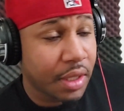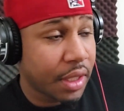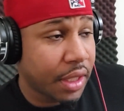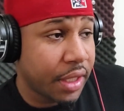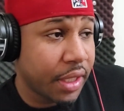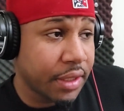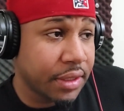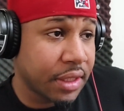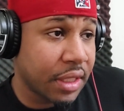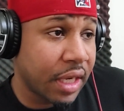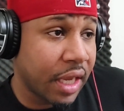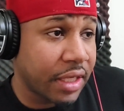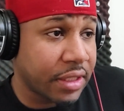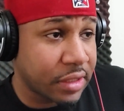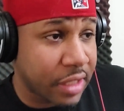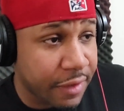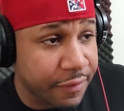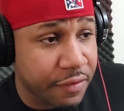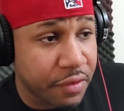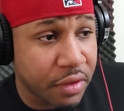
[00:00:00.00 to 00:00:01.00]
He has a nice
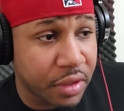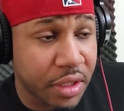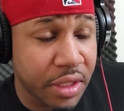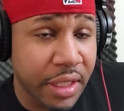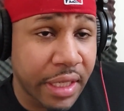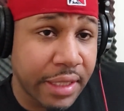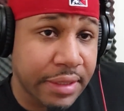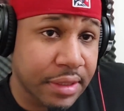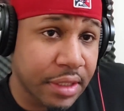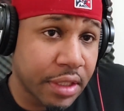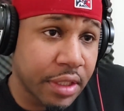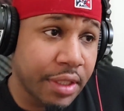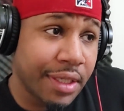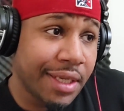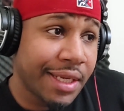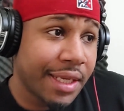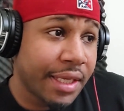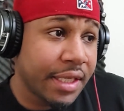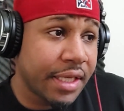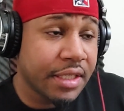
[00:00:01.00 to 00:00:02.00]
left hook. He has a
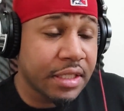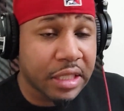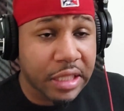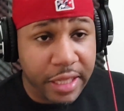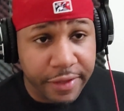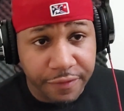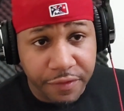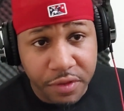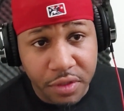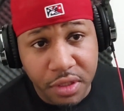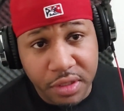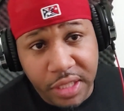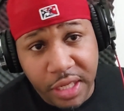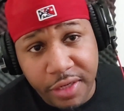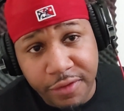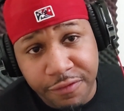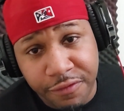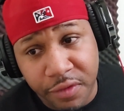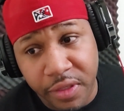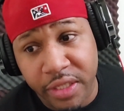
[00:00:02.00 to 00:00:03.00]
left hook that
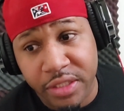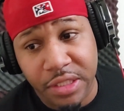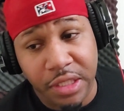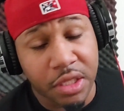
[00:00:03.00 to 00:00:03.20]
he flicks.